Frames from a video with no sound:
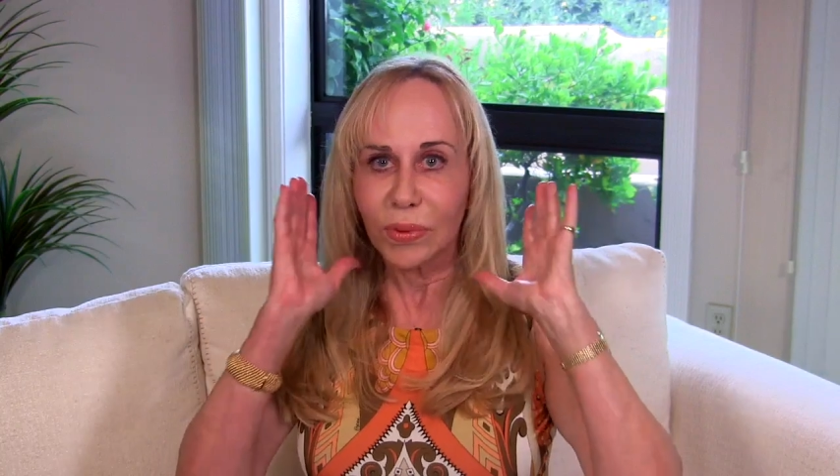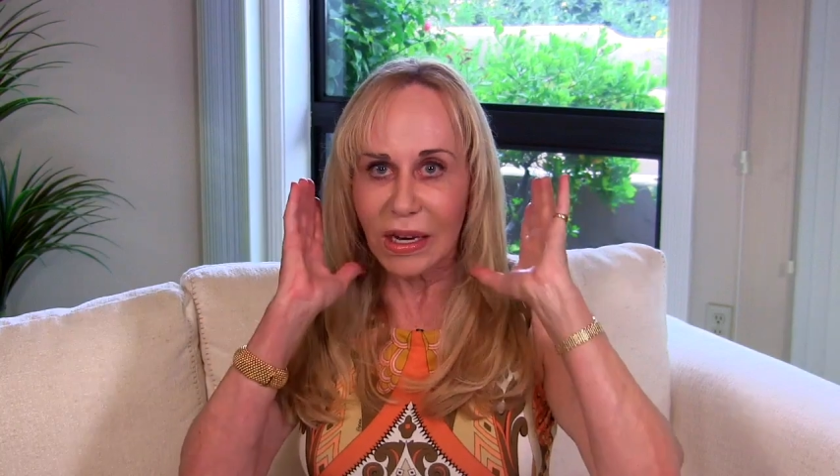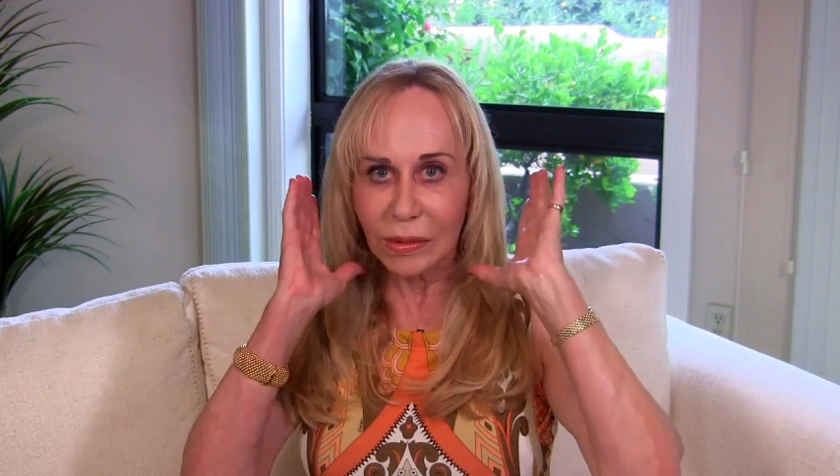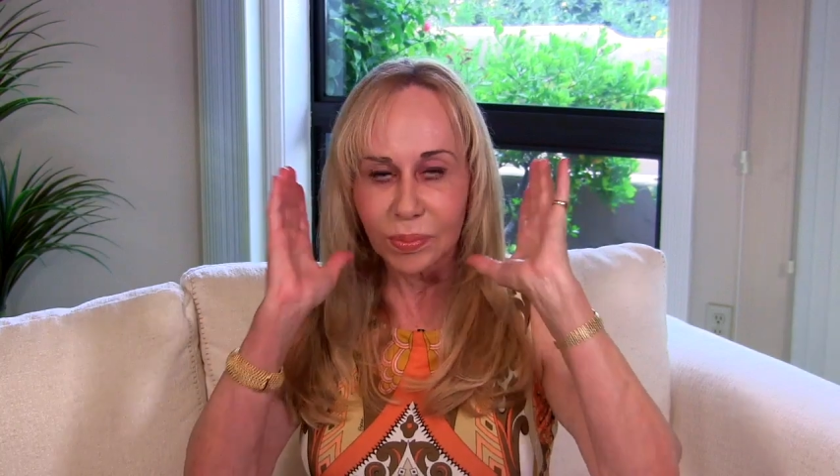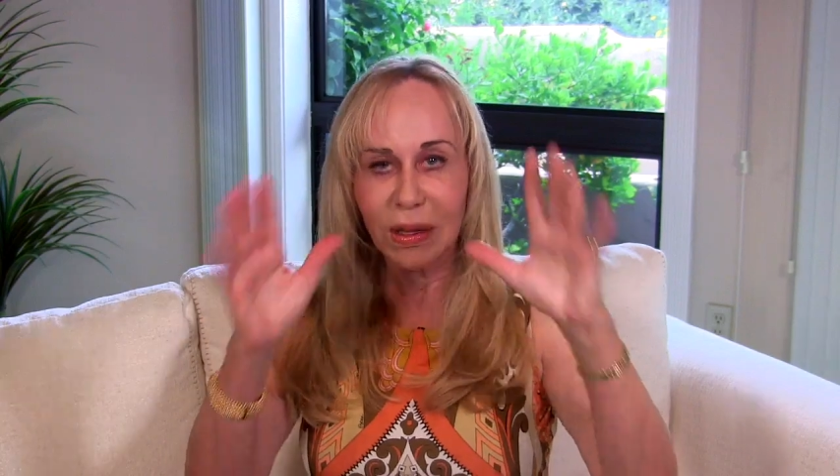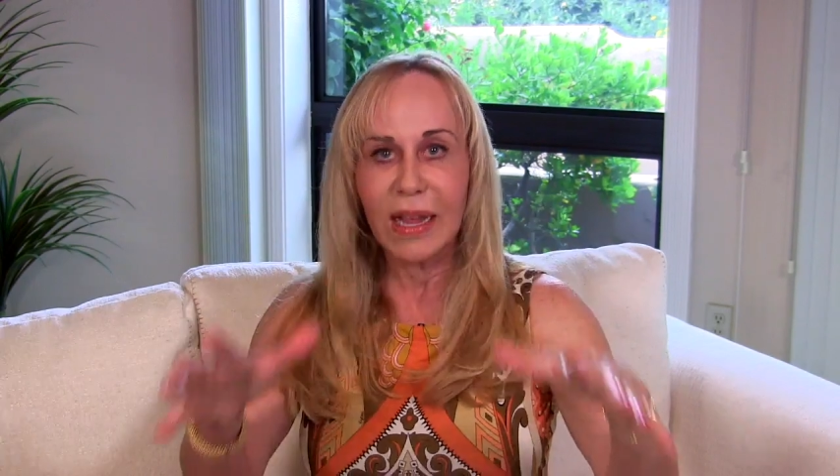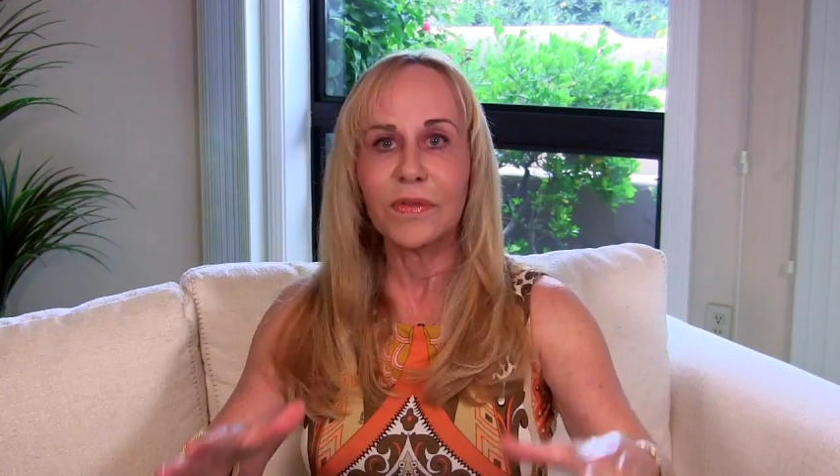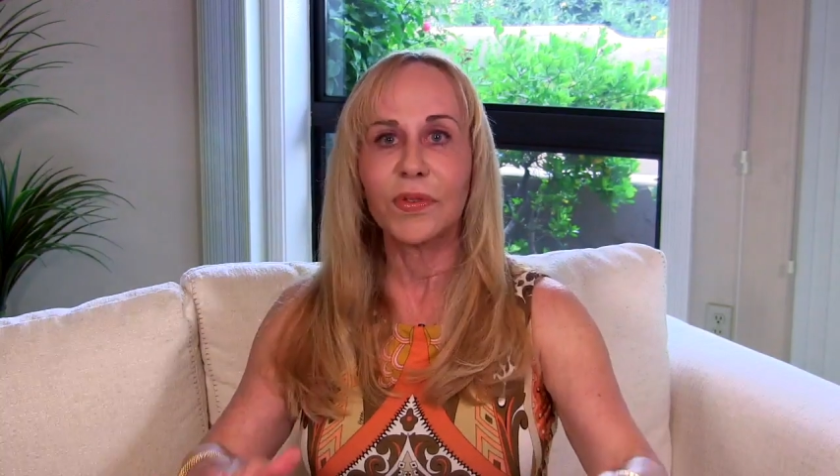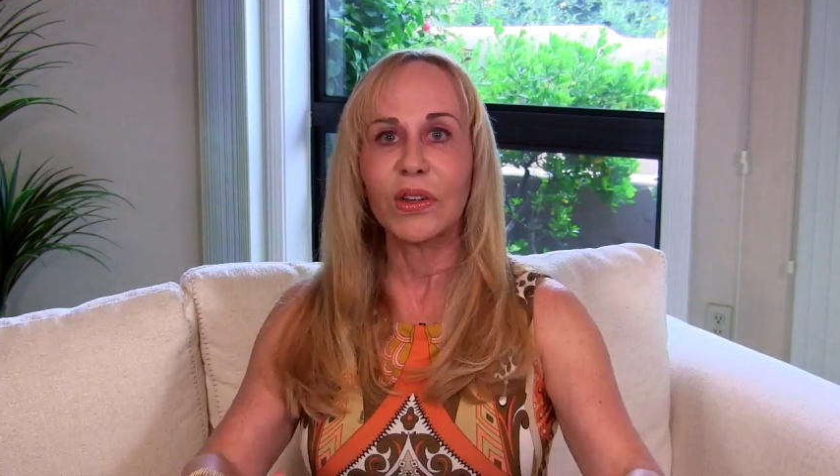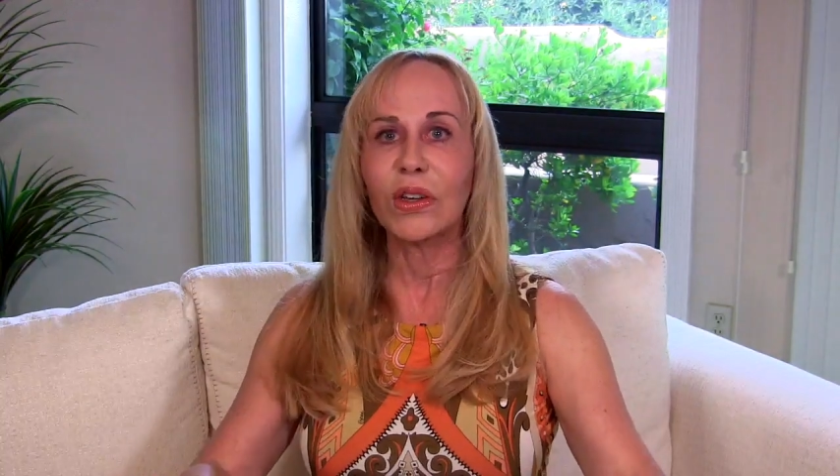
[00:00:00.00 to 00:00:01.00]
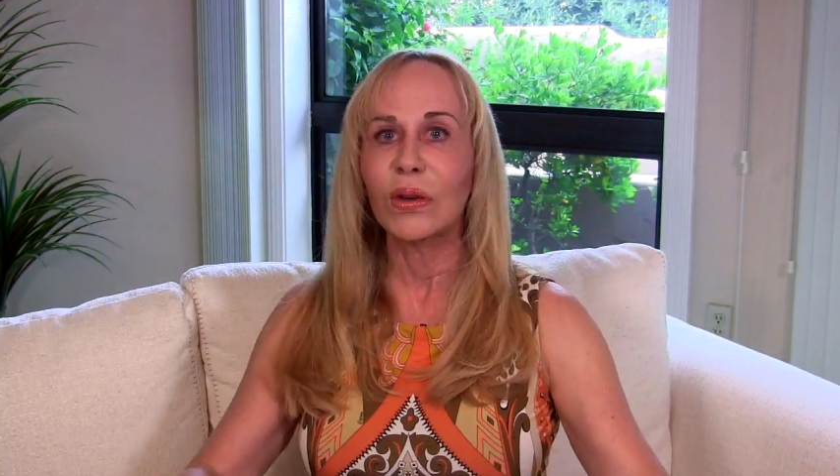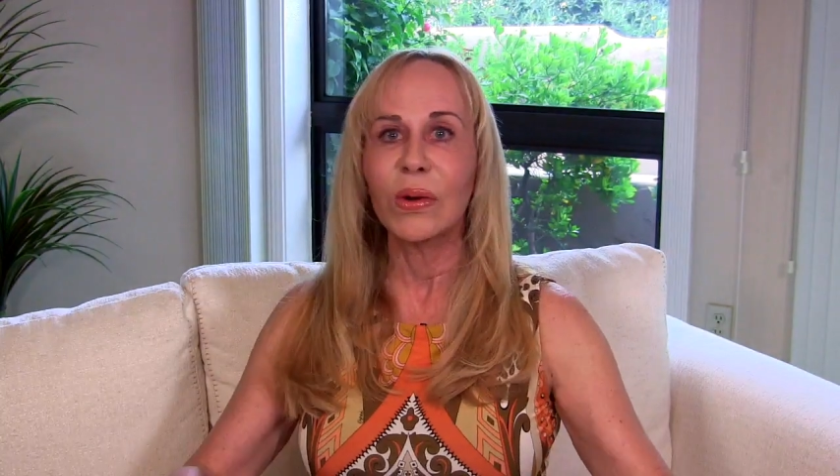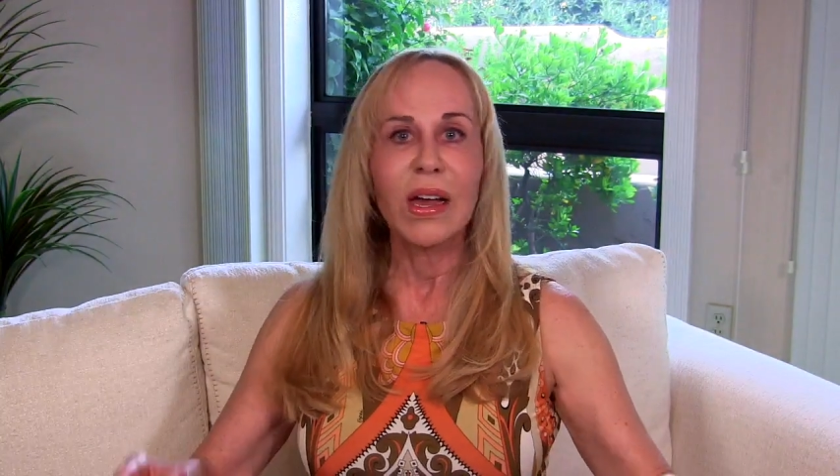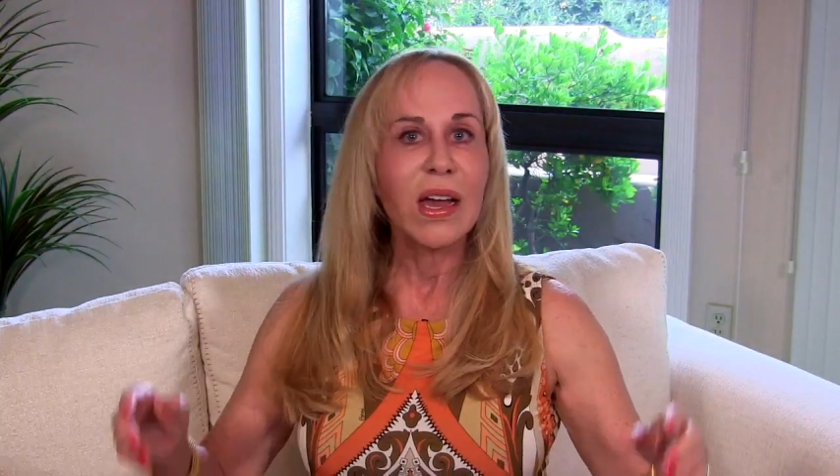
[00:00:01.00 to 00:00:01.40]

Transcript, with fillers: press play for you,